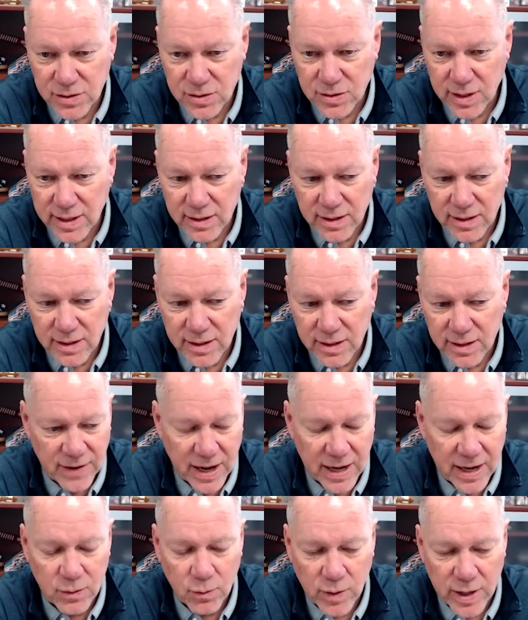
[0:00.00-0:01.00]
They
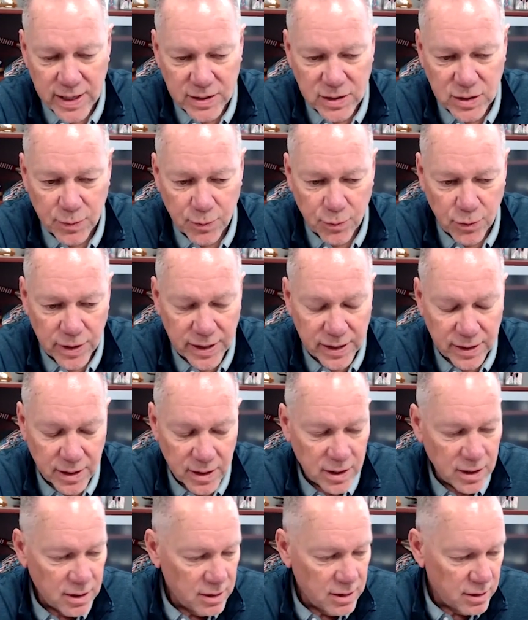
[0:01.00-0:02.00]
find ways to bring
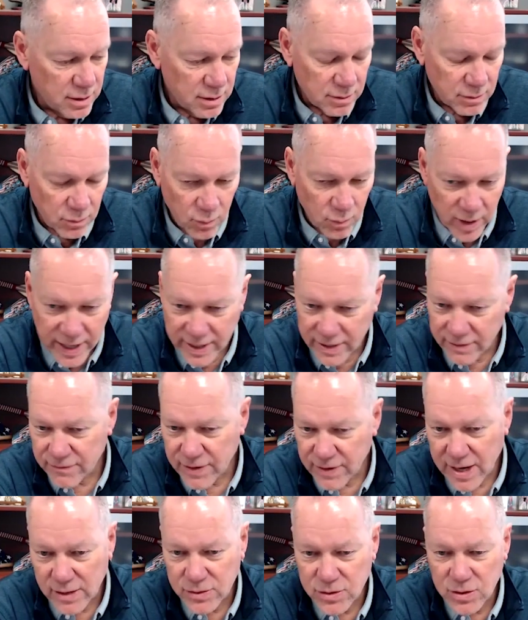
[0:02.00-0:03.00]
rank and
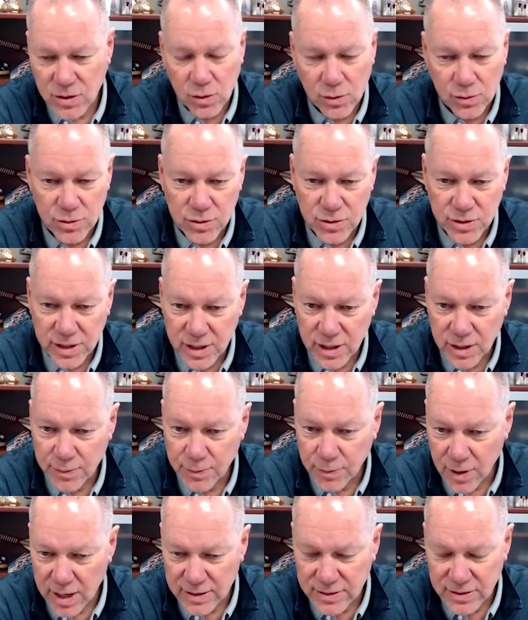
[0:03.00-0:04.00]
file soldiers into the
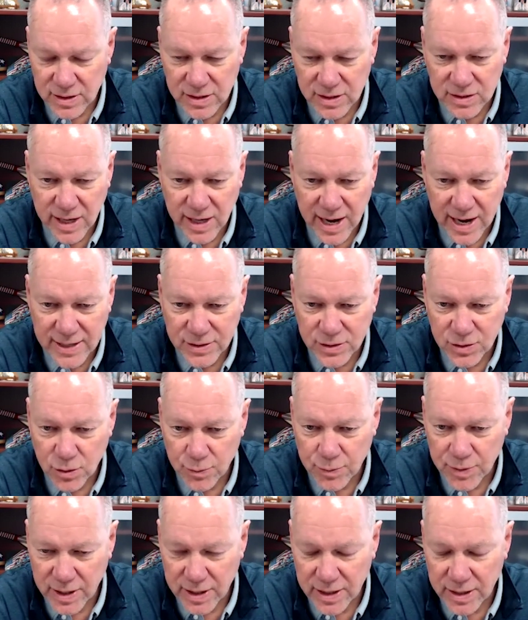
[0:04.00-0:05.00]
process to ask their
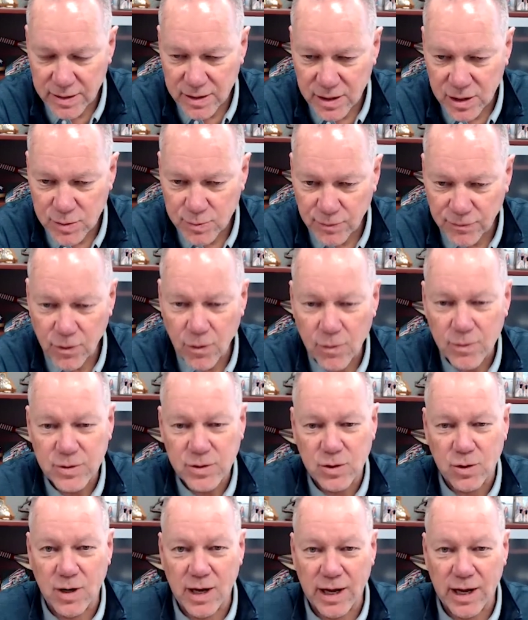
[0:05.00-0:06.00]
opinion. Because before it was
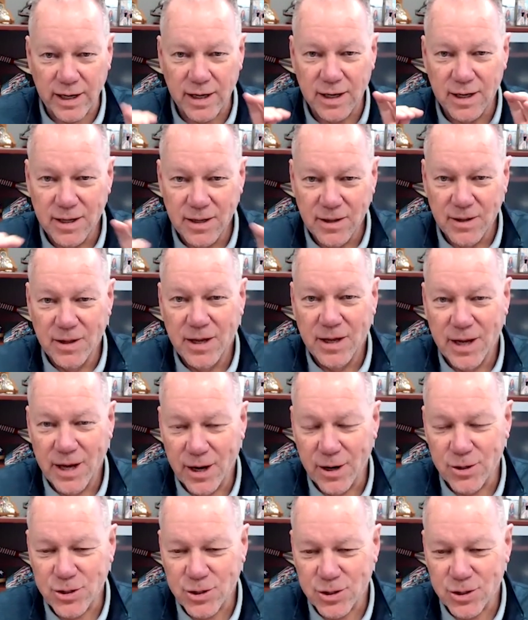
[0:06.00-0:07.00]
sort of like,
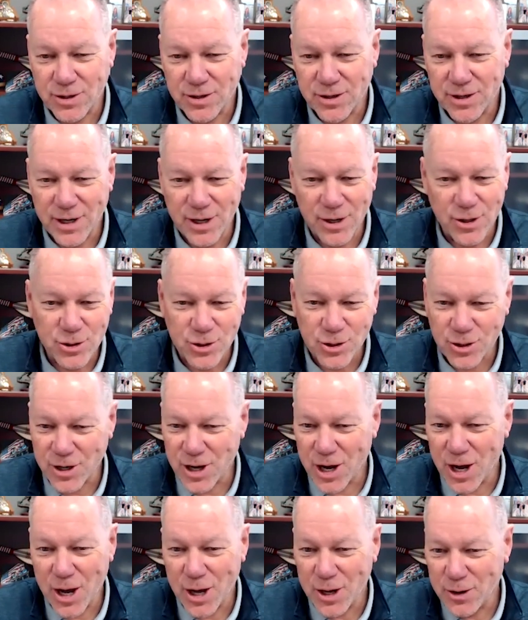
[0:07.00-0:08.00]
here's your
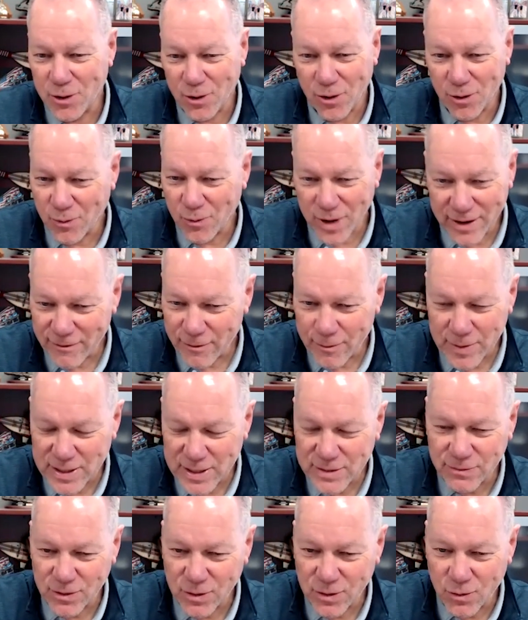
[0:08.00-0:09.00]
gun or whatever piece
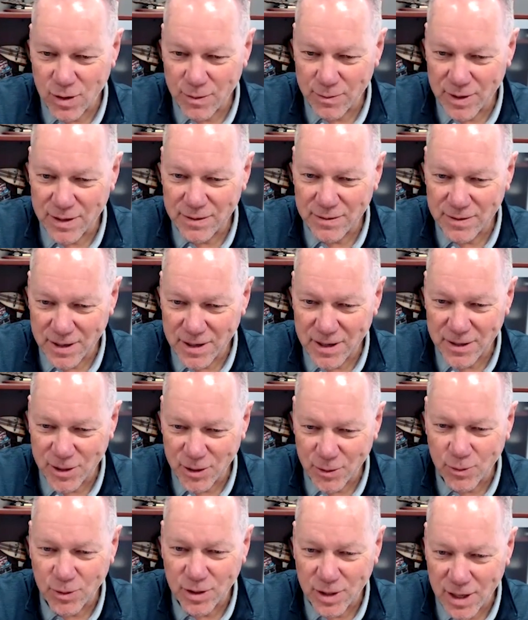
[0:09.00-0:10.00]
of equipment, and
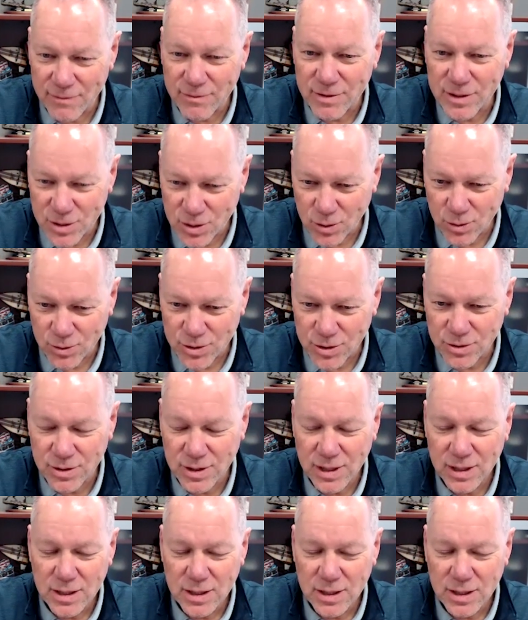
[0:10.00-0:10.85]
you will love it, soldier.